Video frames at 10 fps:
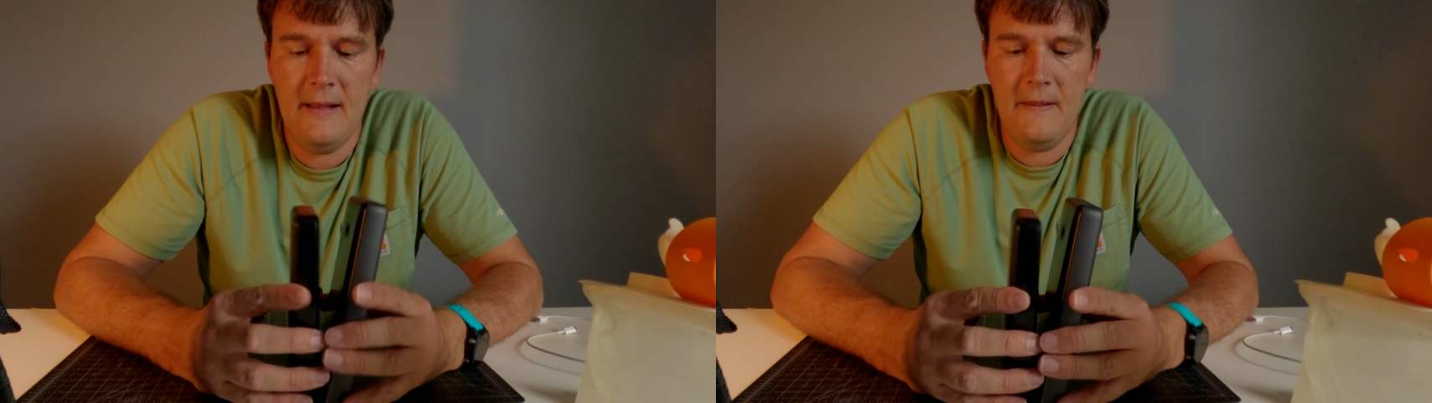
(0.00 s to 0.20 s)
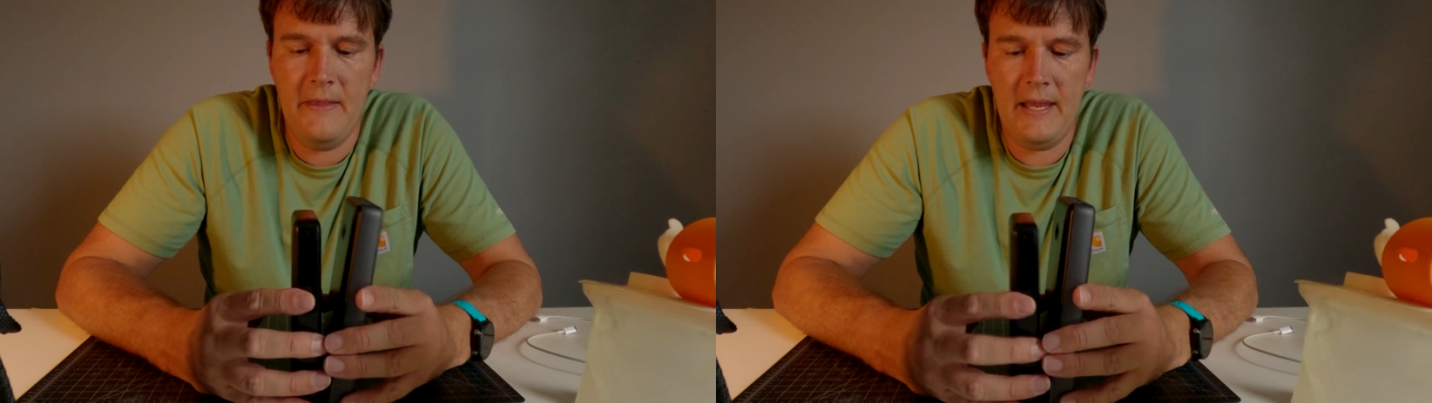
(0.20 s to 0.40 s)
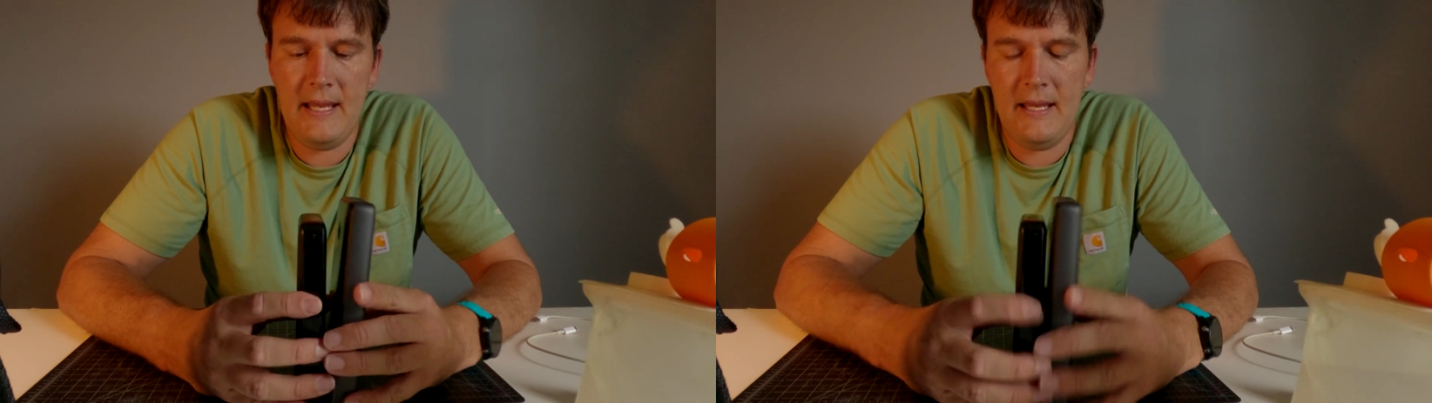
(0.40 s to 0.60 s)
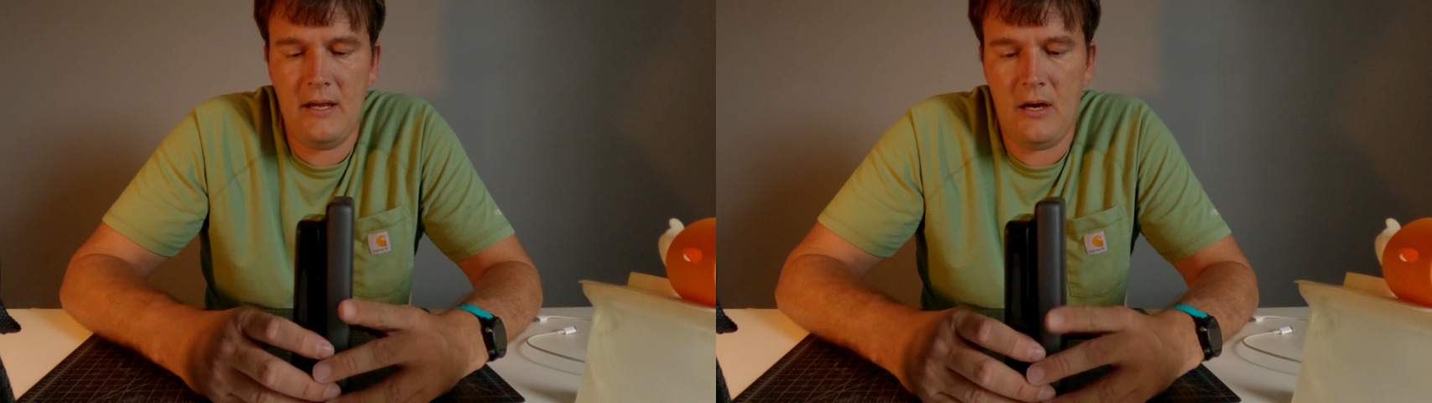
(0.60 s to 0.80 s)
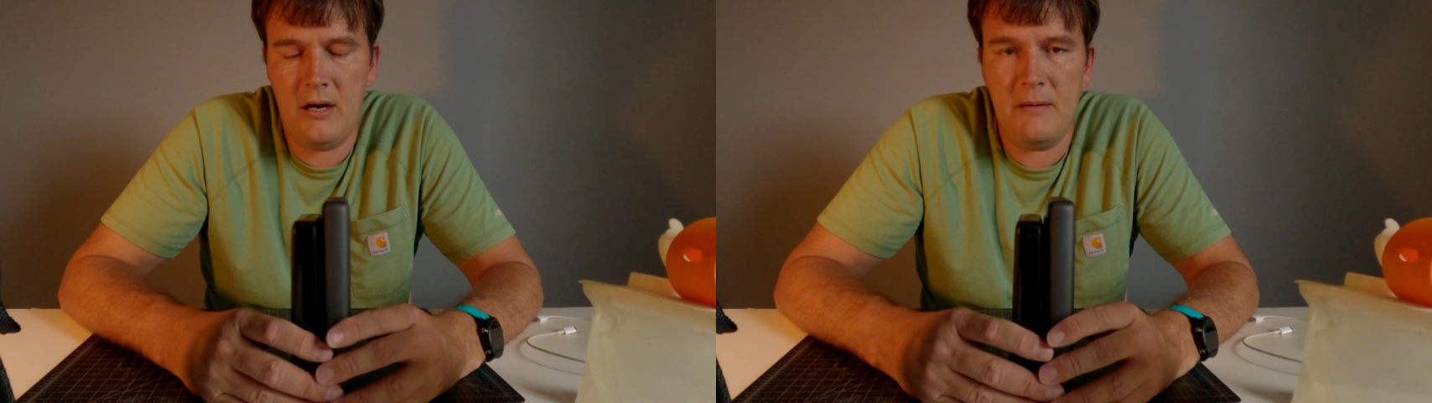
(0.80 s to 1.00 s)
They
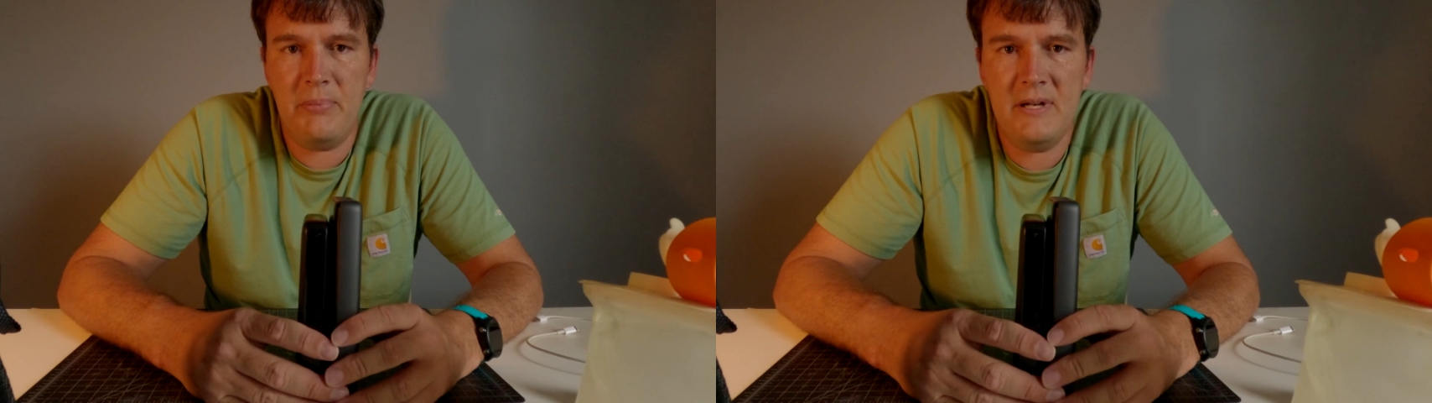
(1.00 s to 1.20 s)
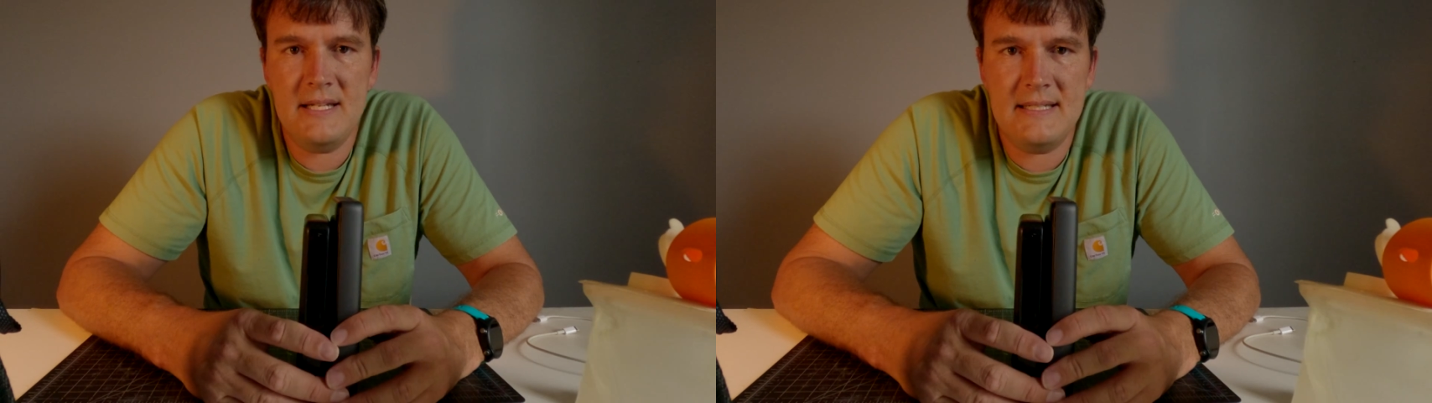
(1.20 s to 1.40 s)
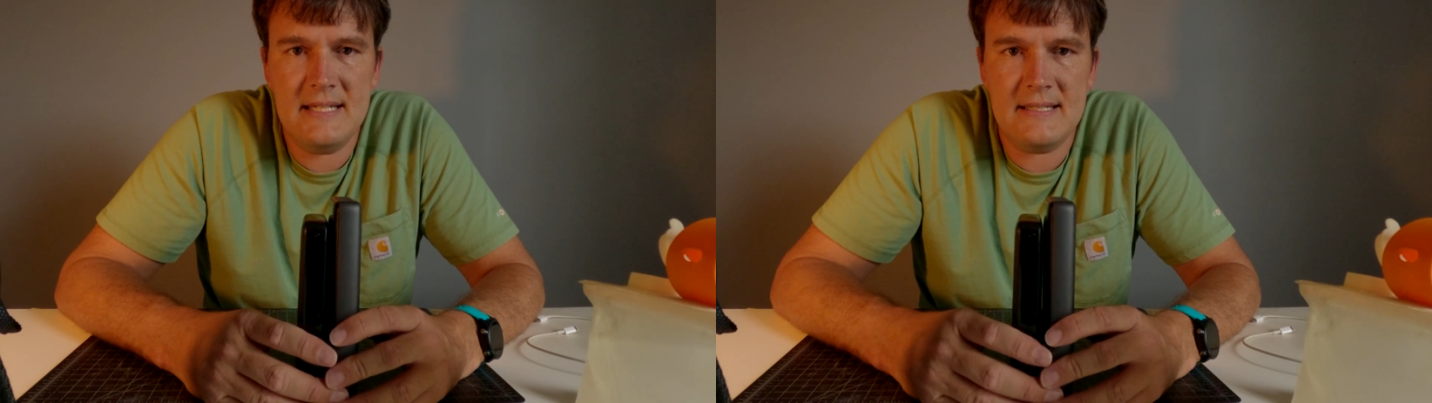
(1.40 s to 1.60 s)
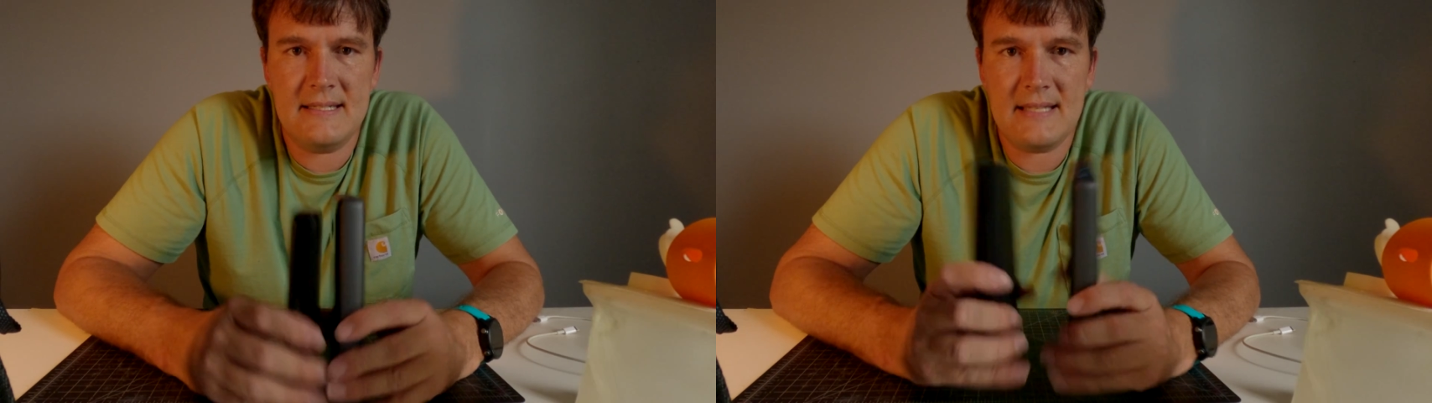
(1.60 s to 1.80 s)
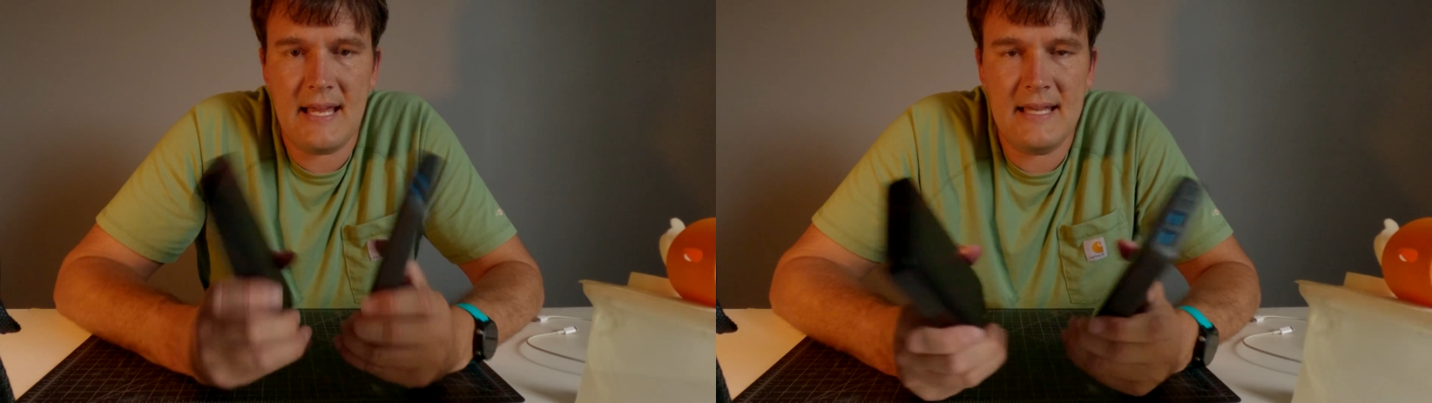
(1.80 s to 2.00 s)
are pretty decent
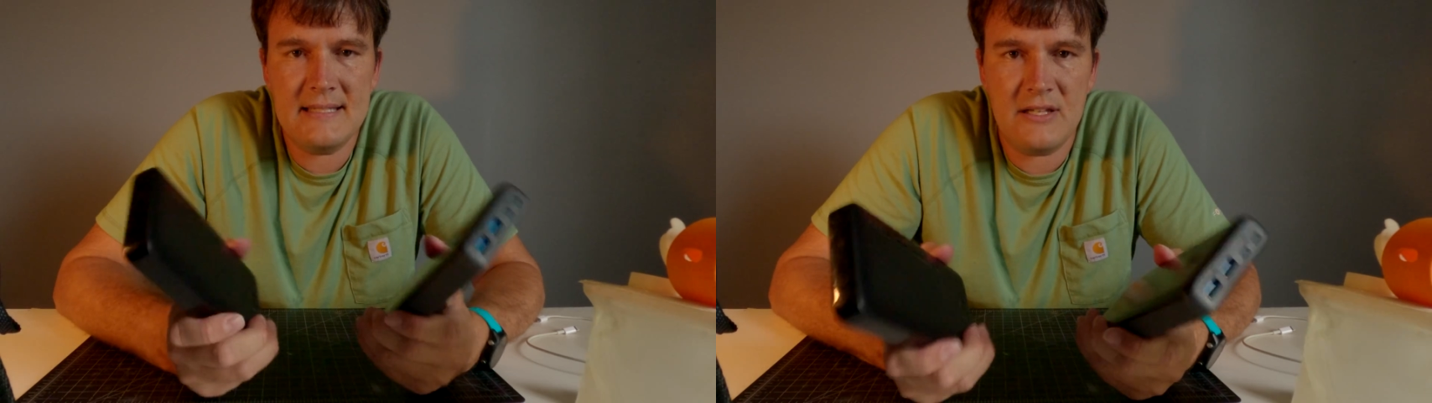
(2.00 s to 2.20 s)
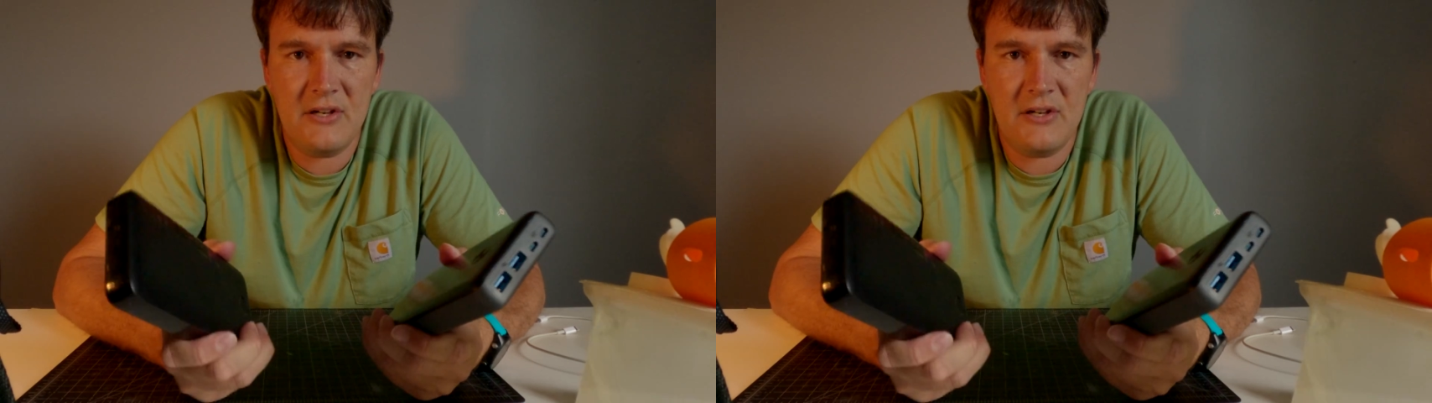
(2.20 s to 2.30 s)
size.